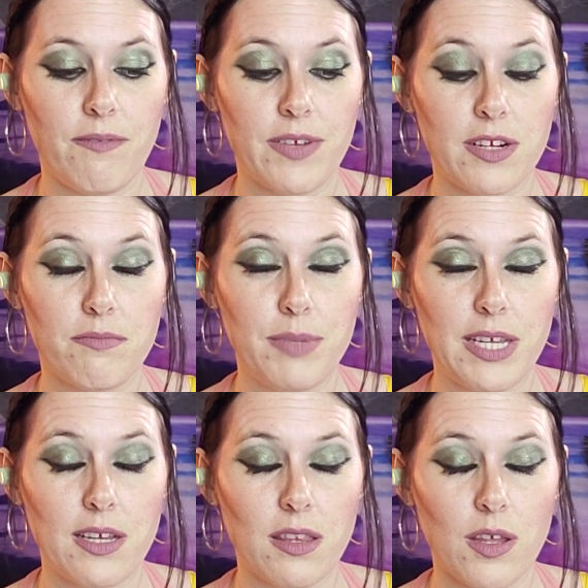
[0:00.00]
fear of
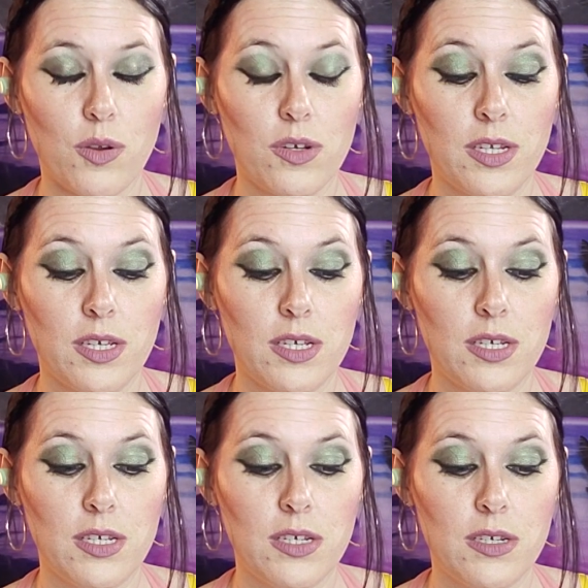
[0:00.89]
being alone,
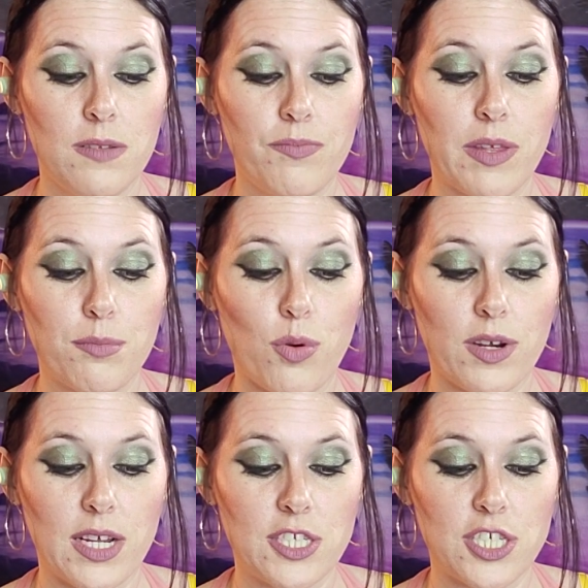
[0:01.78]
and
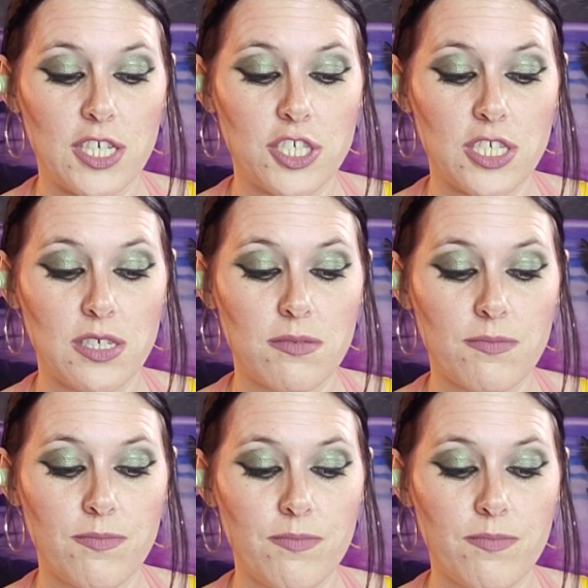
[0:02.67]
poor digestion.